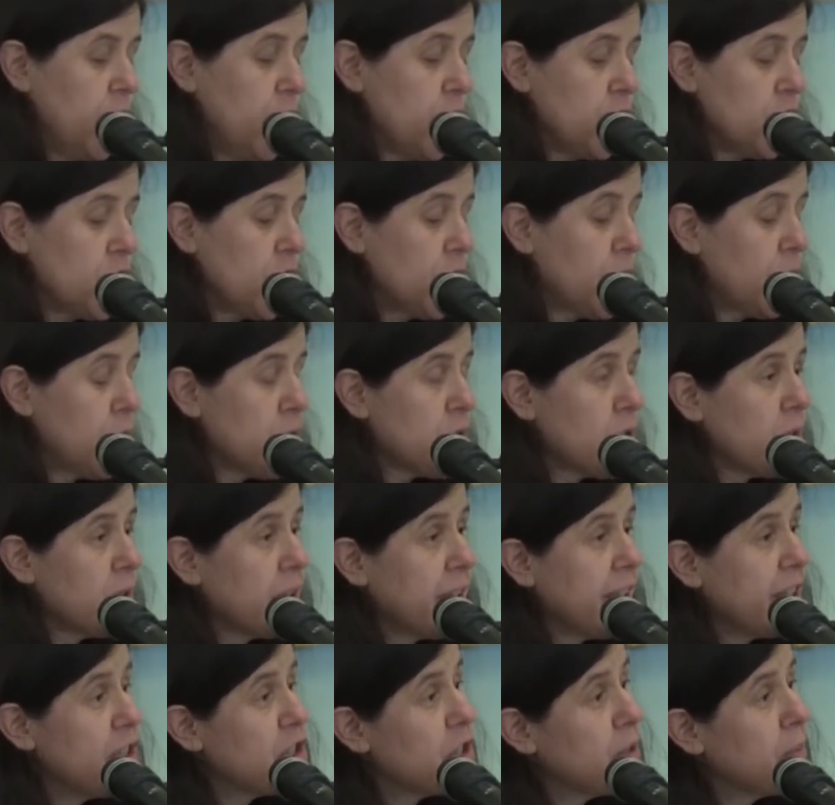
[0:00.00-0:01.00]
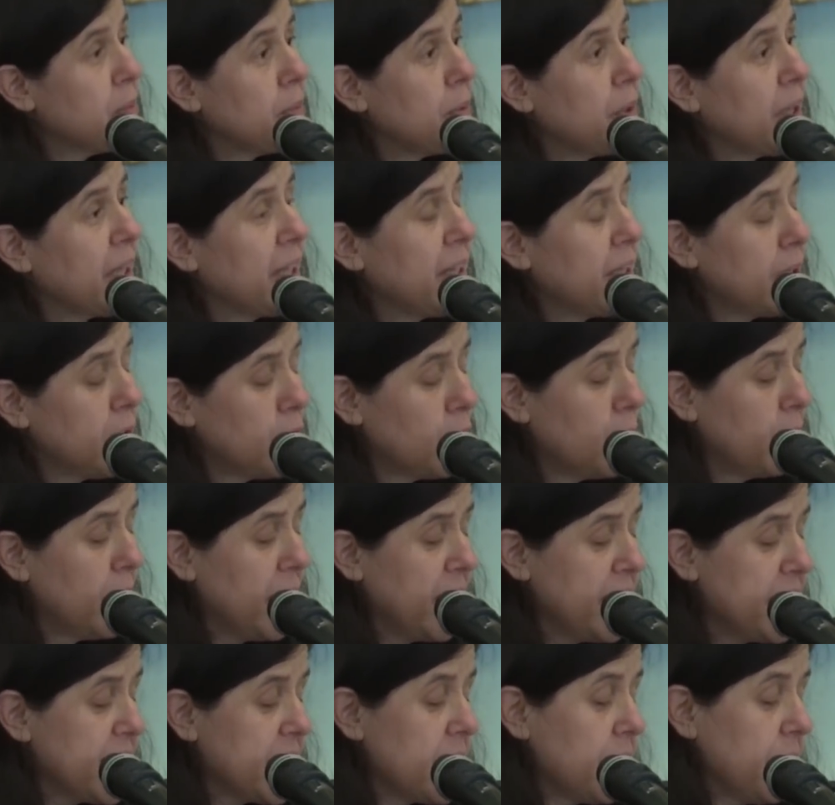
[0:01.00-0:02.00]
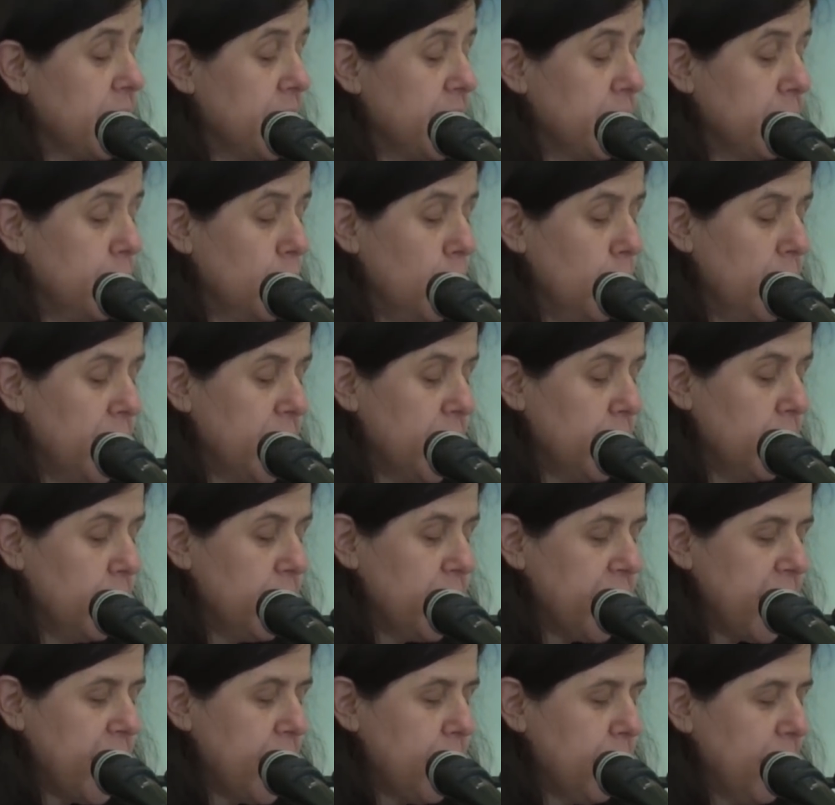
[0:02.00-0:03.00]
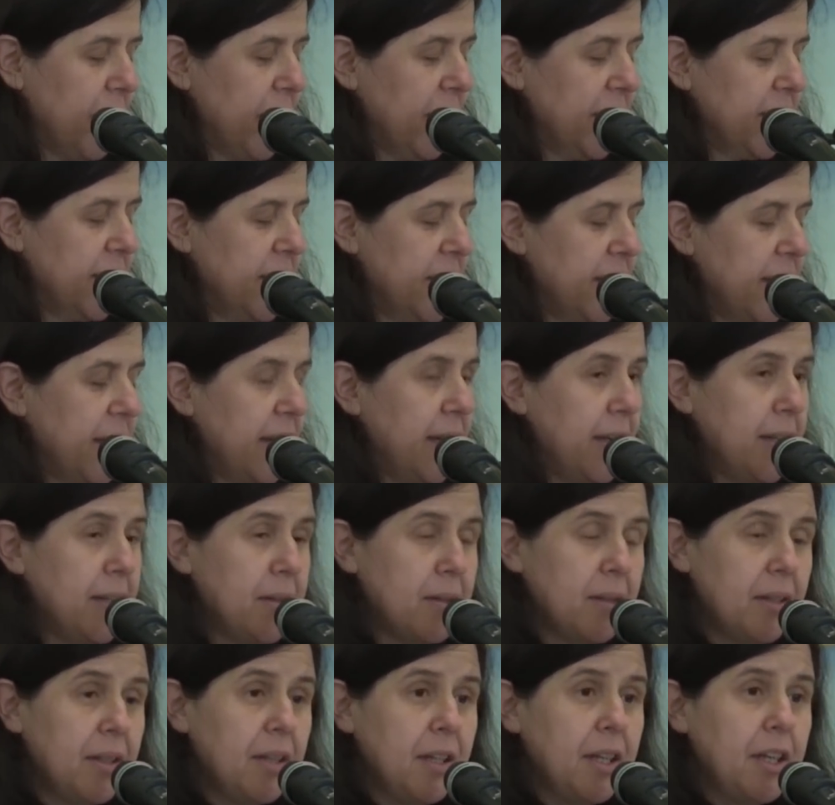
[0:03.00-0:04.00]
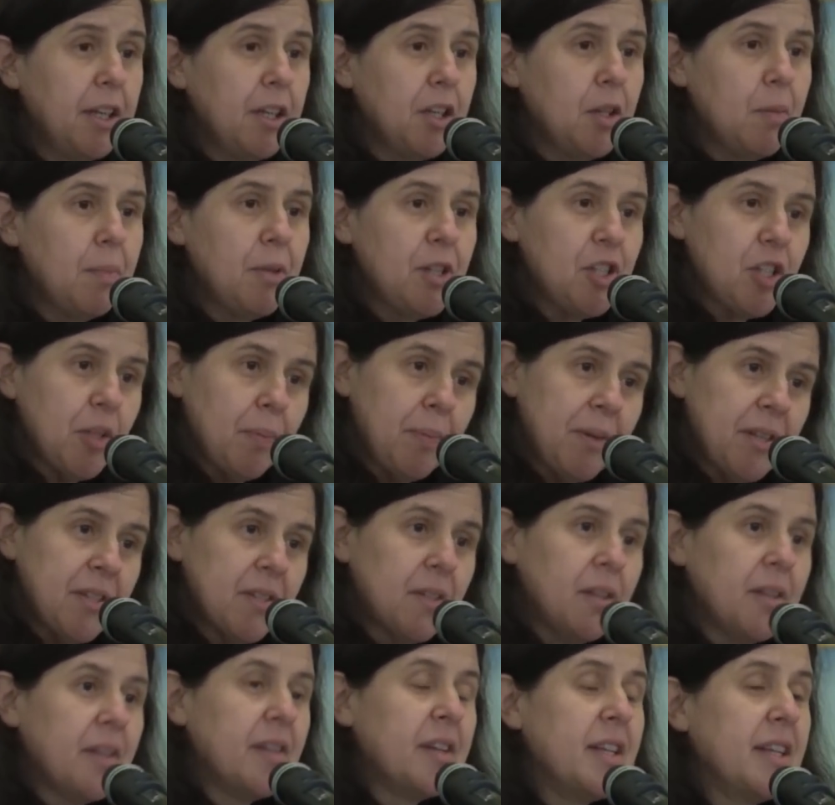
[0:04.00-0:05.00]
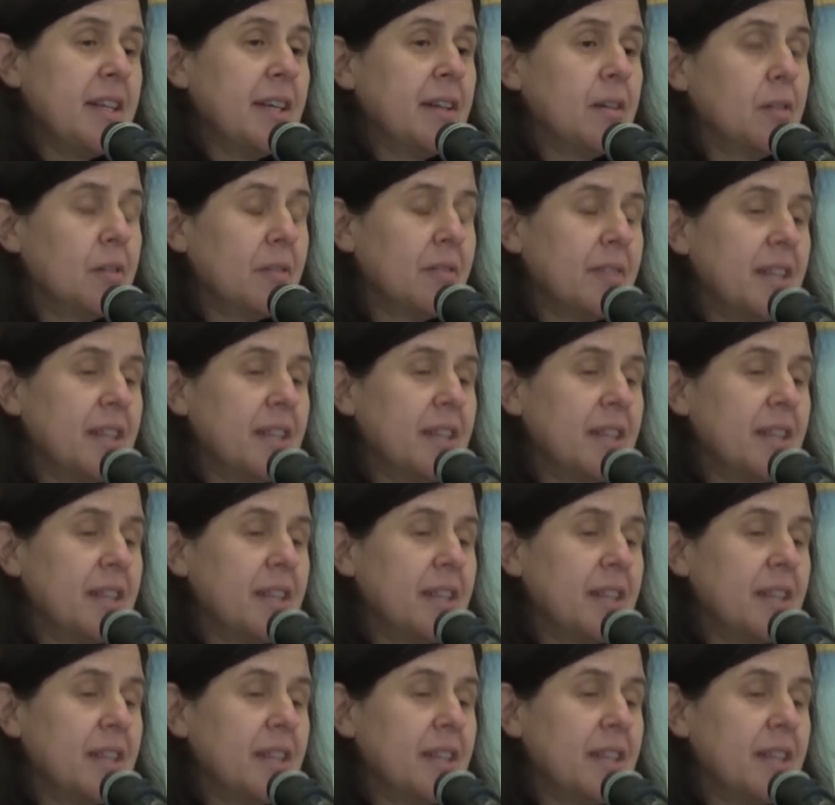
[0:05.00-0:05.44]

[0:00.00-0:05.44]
So the consultation planning commenced with the forming a working party, and the Bishop has already